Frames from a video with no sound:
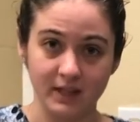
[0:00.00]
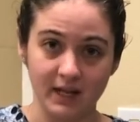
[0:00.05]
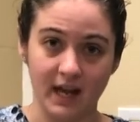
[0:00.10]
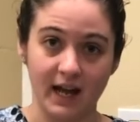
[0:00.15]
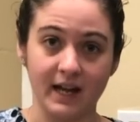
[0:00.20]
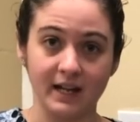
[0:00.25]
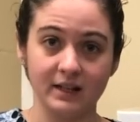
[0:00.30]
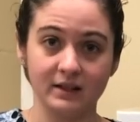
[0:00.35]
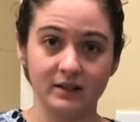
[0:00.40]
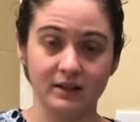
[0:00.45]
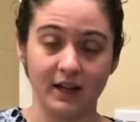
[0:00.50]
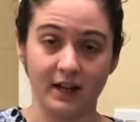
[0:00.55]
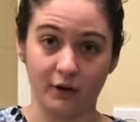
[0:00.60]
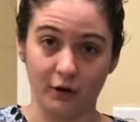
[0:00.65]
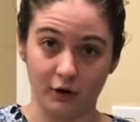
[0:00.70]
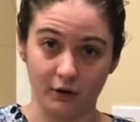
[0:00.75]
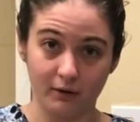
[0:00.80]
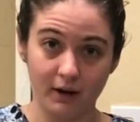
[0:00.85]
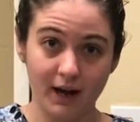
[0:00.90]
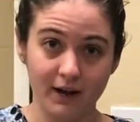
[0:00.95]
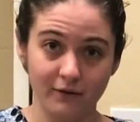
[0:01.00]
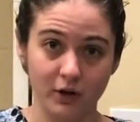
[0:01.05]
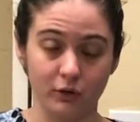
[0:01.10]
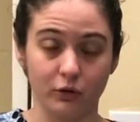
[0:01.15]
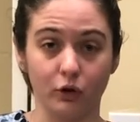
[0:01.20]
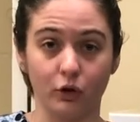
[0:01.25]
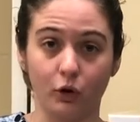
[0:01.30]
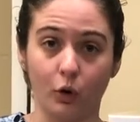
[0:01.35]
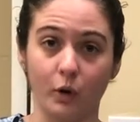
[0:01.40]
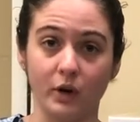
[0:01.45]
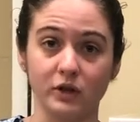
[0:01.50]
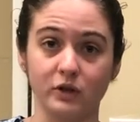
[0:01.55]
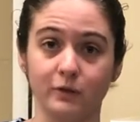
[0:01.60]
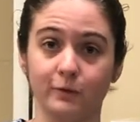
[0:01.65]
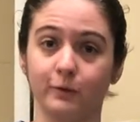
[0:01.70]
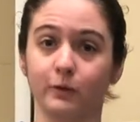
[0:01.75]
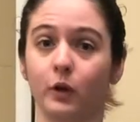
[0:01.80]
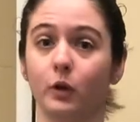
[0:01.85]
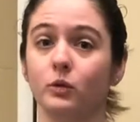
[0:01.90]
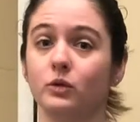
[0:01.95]
eggs that are heavier, they're going to
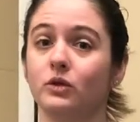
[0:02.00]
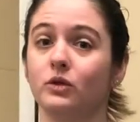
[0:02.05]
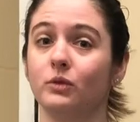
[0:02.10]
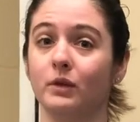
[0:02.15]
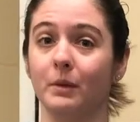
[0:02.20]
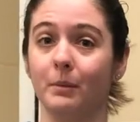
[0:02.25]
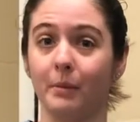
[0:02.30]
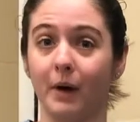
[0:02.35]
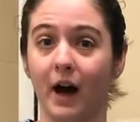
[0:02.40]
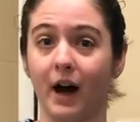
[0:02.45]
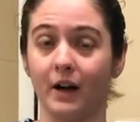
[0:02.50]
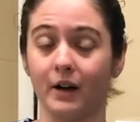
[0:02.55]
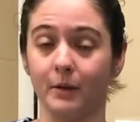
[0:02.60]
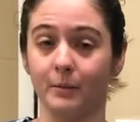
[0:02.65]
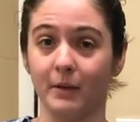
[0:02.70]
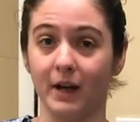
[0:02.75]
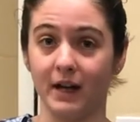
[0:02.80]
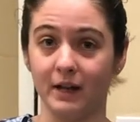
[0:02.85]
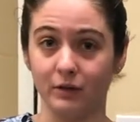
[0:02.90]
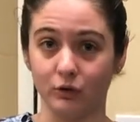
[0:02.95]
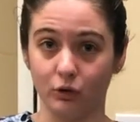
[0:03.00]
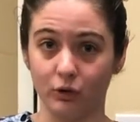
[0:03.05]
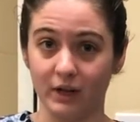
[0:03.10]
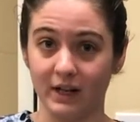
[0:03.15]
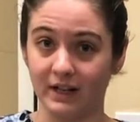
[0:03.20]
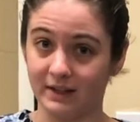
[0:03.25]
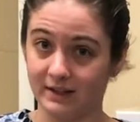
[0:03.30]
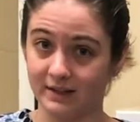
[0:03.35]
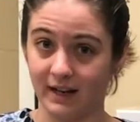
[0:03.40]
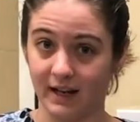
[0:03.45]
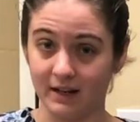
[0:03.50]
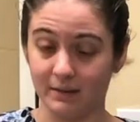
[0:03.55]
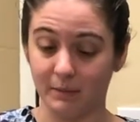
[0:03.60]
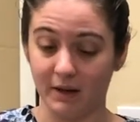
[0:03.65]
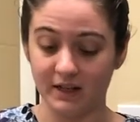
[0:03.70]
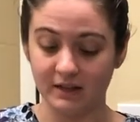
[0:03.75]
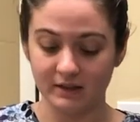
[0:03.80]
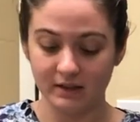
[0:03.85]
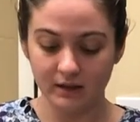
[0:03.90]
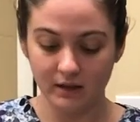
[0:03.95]
float to the bottom and create a
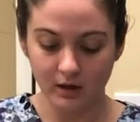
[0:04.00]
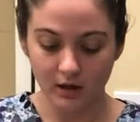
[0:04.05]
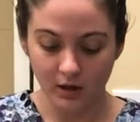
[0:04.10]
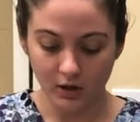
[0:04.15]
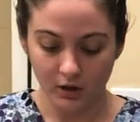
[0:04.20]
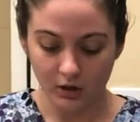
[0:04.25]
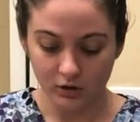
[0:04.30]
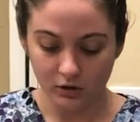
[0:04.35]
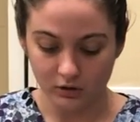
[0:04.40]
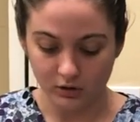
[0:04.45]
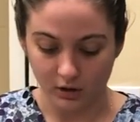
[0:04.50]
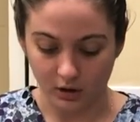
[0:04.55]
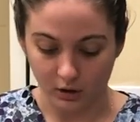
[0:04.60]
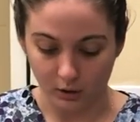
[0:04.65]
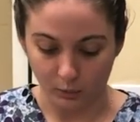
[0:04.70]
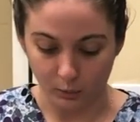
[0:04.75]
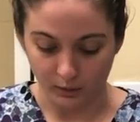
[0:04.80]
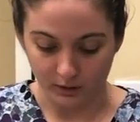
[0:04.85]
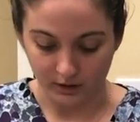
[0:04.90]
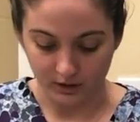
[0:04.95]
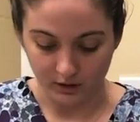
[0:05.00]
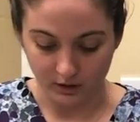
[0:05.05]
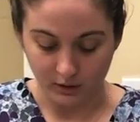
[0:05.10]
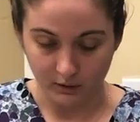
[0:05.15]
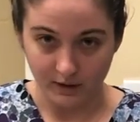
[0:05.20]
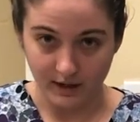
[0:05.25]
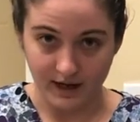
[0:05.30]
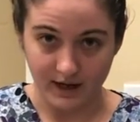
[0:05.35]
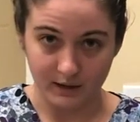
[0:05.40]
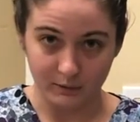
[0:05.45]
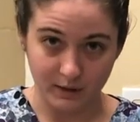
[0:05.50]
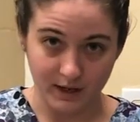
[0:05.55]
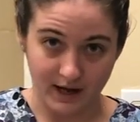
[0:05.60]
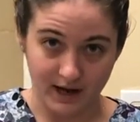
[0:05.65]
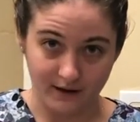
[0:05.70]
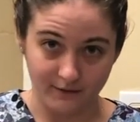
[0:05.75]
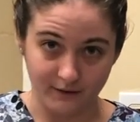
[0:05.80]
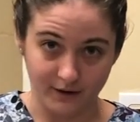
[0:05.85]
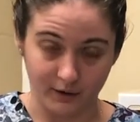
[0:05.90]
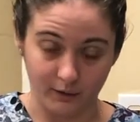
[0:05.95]
sediment. So we're going to go ahead, we
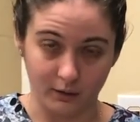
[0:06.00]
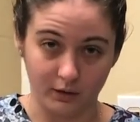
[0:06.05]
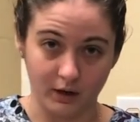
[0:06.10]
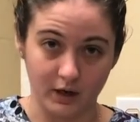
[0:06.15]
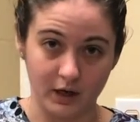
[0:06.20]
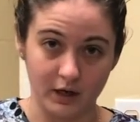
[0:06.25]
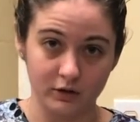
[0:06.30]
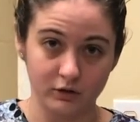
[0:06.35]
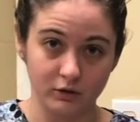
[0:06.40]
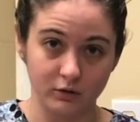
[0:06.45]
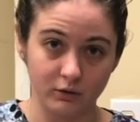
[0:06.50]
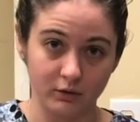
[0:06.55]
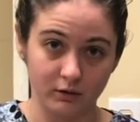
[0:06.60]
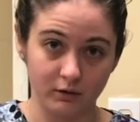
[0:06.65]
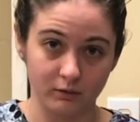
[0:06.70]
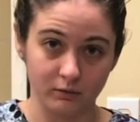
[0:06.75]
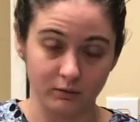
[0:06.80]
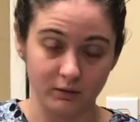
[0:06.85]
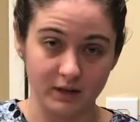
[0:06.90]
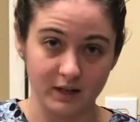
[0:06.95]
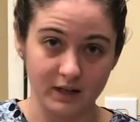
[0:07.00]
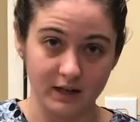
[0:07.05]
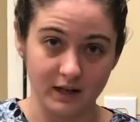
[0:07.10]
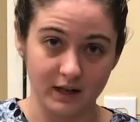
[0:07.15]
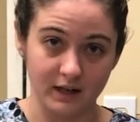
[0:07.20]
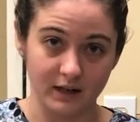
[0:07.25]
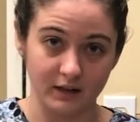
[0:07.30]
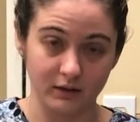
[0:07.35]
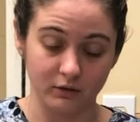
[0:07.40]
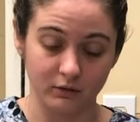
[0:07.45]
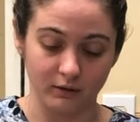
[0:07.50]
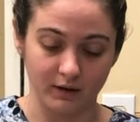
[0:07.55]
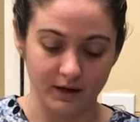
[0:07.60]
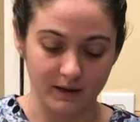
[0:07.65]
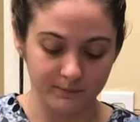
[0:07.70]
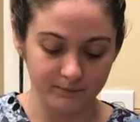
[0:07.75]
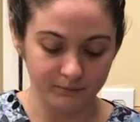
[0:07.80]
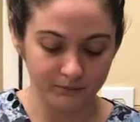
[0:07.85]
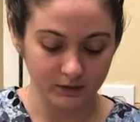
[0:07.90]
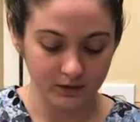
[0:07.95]
have our 2 to 3
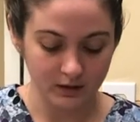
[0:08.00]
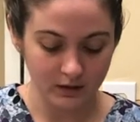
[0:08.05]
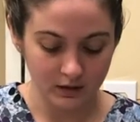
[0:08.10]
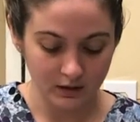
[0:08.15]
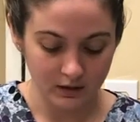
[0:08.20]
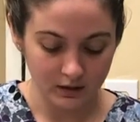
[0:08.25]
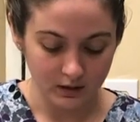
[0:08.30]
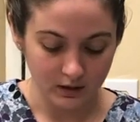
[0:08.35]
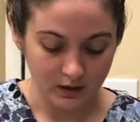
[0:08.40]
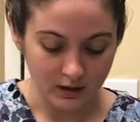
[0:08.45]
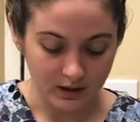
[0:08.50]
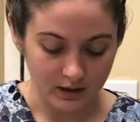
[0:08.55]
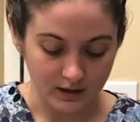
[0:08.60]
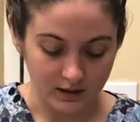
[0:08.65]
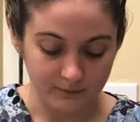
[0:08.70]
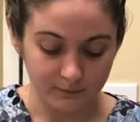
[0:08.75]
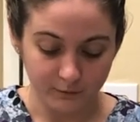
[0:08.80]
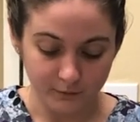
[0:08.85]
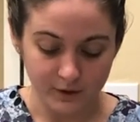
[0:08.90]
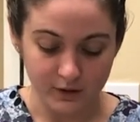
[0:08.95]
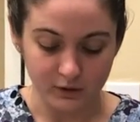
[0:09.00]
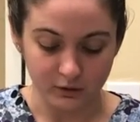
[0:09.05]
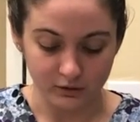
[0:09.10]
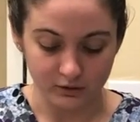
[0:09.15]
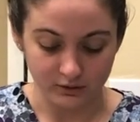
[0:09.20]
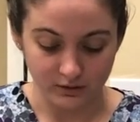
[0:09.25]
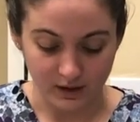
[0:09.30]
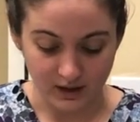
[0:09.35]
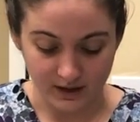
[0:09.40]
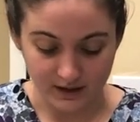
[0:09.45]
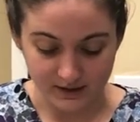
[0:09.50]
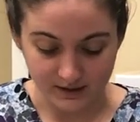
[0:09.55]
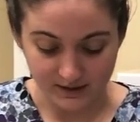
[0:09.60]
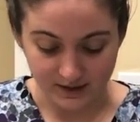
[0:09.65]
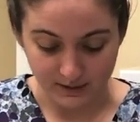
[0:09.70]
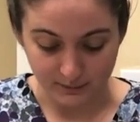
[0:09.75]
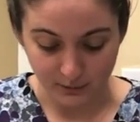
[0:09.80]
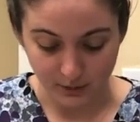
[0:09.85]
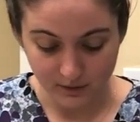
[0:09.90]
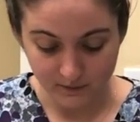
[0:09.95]
gram fecal
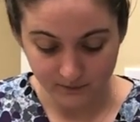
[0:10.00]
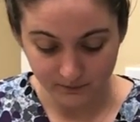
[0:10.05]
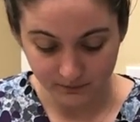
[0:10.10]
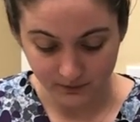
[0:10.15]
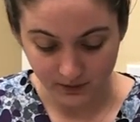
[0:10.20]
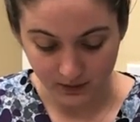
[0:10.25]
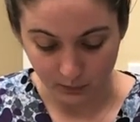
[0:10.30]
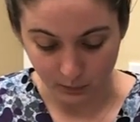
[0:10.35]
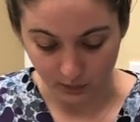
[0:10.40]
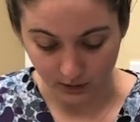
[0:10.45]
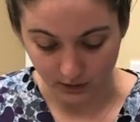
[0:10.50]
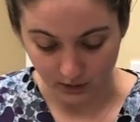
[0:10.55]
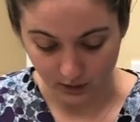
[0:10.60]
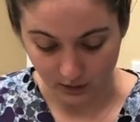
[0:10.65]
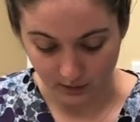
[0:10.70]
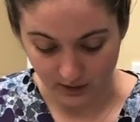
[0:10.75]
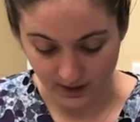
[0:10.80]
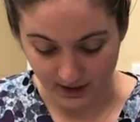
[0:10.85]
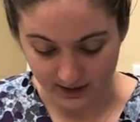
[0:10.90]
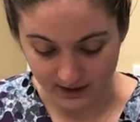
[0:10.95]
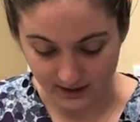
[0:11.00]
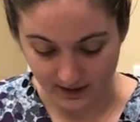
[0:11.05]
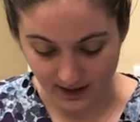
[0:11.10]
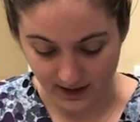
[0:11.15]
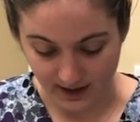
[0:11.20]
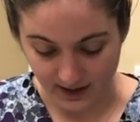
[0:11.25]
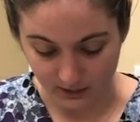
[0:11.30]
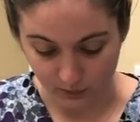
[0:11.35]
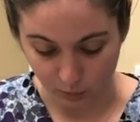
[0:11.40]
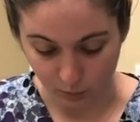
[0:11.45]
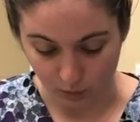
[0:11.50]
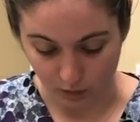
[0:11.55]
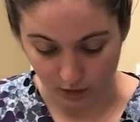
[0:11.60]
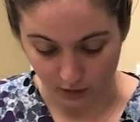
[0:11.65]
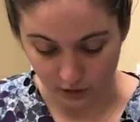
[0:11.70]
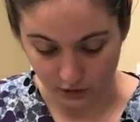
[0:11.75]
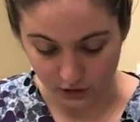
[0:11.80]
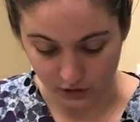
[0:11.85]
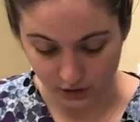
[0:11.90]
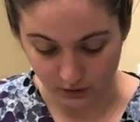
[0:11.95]
sample, and we're going to go ahead and add
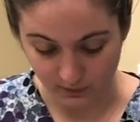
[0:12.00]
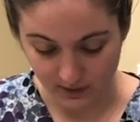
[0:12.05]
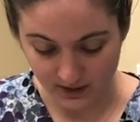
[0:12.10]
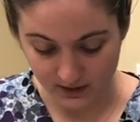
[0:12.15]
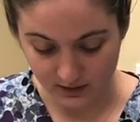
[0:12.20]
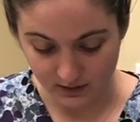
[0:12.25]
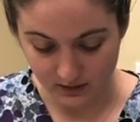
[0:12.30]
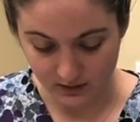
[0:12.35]
water to it.